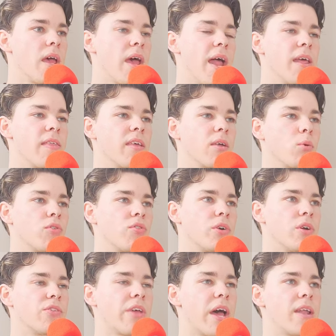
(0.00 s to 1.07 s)
And I think what's
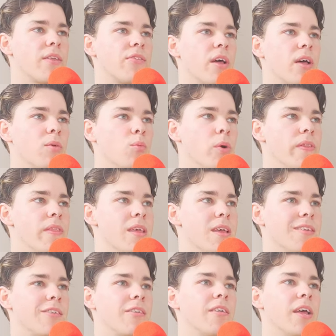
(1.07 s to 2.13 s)
really sad is that with the
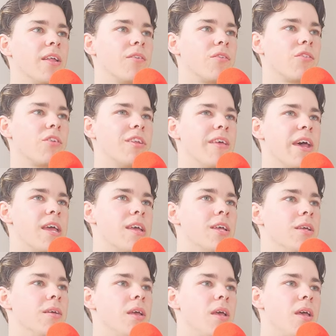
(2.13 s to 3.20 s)
internet
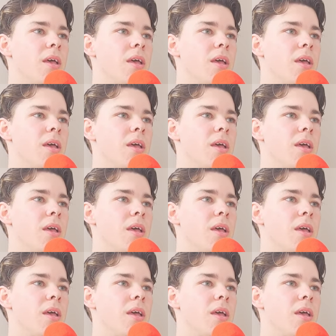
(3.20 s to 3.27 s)
today